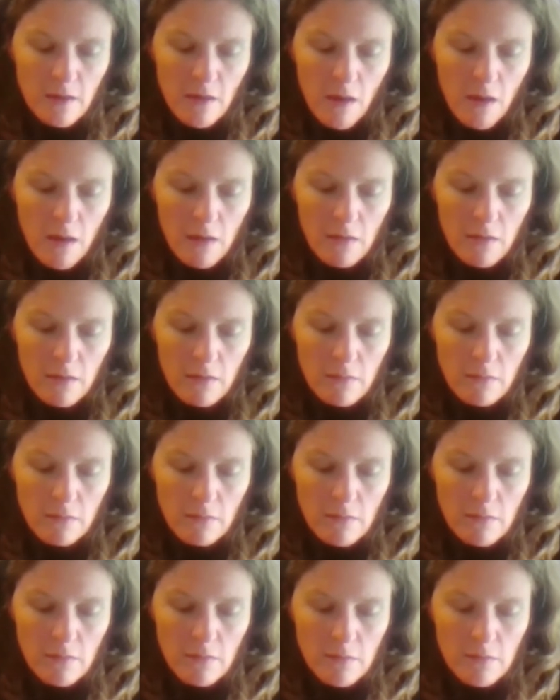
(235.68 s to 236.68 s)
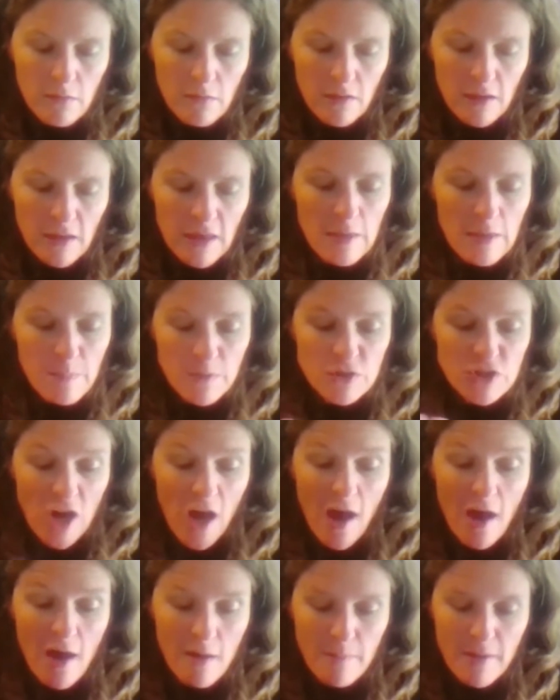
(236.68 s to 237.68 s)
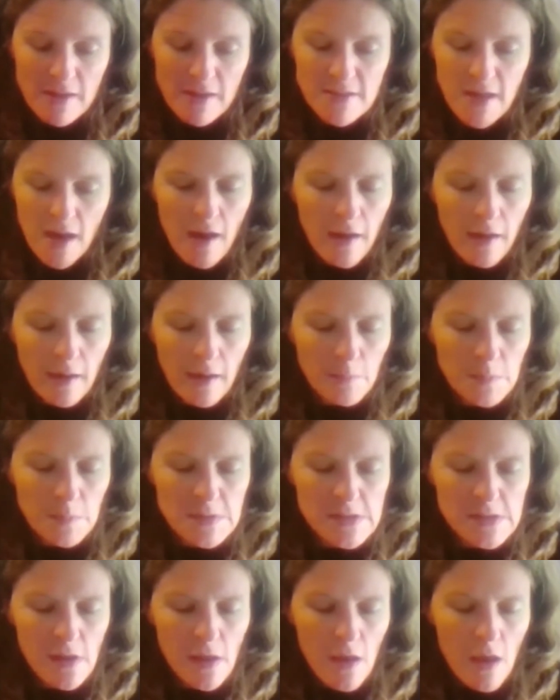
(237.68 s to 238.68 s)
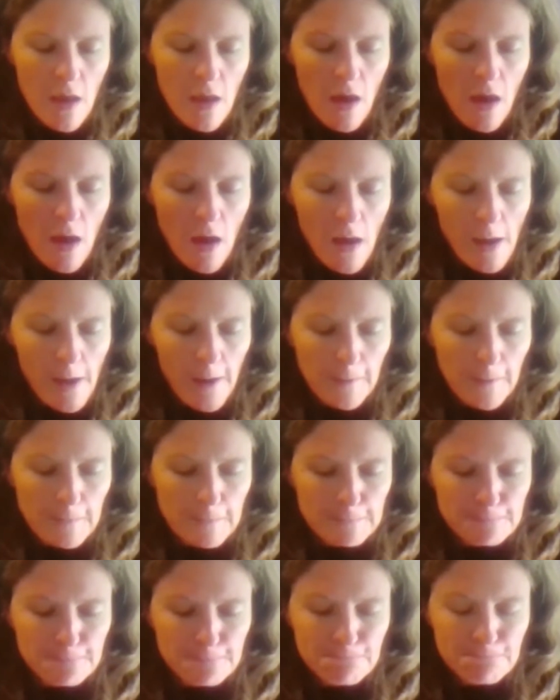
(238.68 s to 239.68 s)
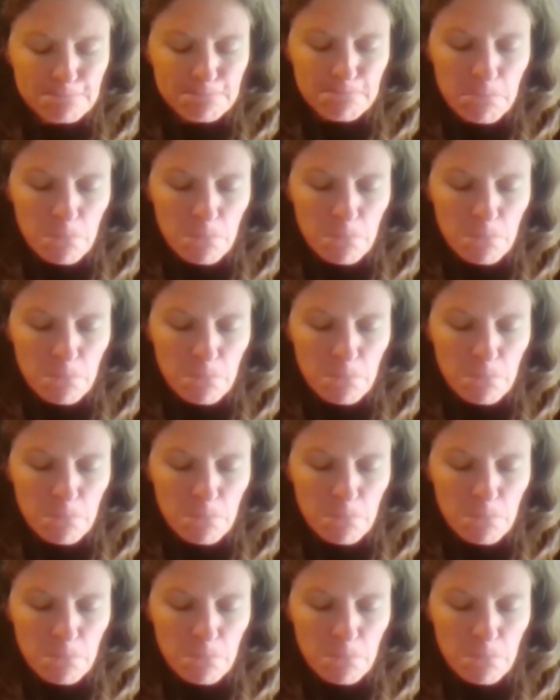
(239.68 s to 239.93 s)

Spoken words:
uh, keep a job at times. Um,